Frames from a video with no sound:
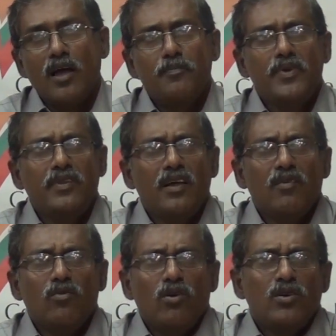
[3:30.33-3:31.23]
IP, they
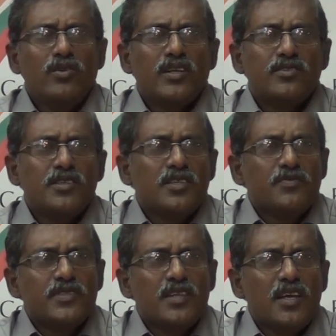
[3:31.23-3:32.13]
have gone to the extent
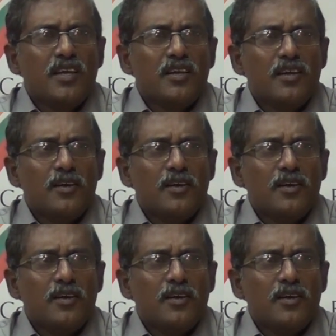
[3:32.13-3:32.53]
of saying